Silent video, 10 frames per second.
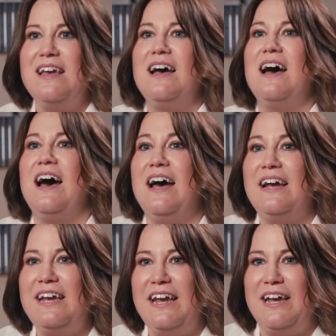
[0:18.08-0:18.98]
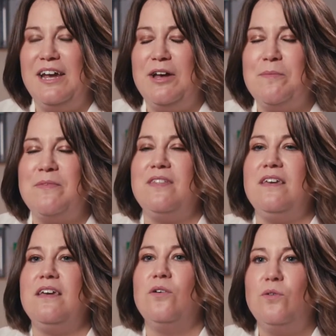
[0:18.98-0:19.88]
I am
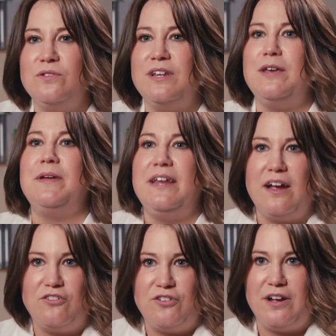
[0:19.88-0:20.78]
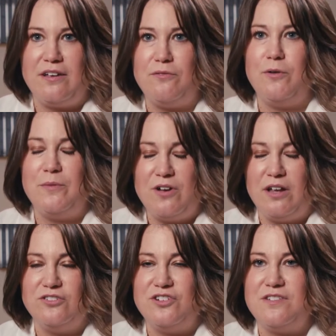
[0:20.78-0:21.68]
the only pediatric
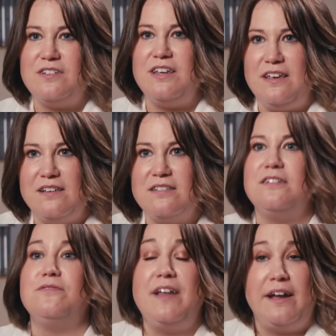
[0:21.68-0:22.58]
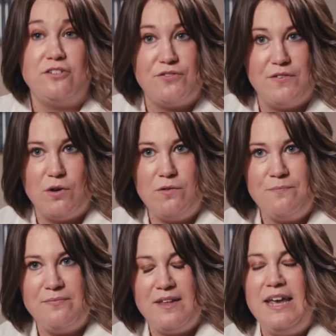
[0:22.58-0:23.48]
rheumatologist east of Nashville,
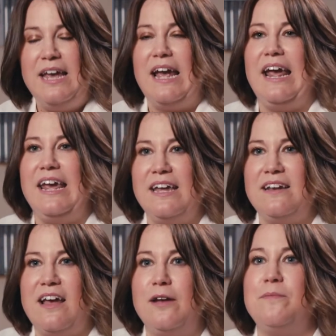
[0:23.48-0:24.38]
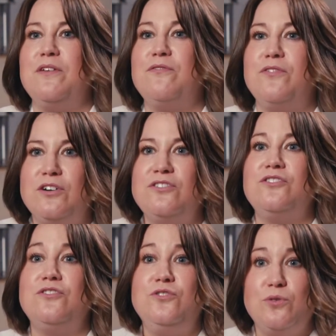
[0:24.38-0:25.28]
and I'm the
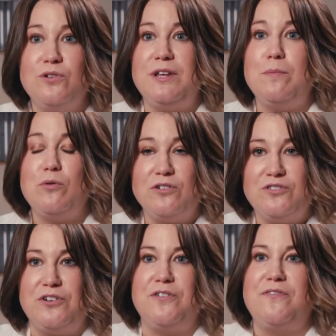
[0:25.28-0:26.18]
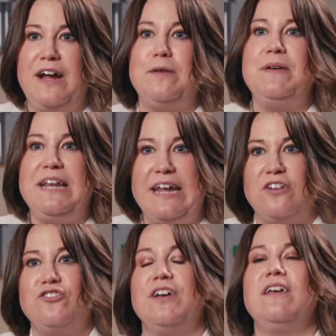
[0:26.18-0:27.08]
first dually board certified
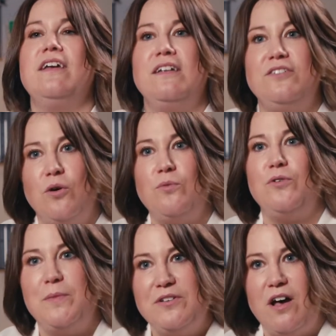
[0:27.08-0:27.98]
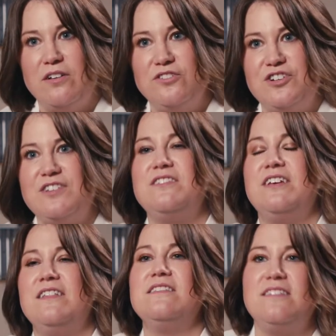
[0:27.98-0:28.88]
pediatric and adult
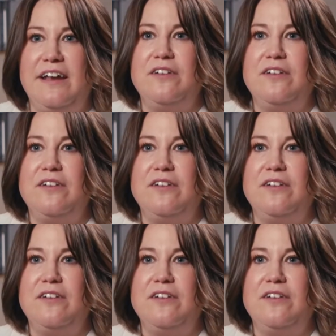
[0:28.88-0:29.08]
rheumatologist in the state of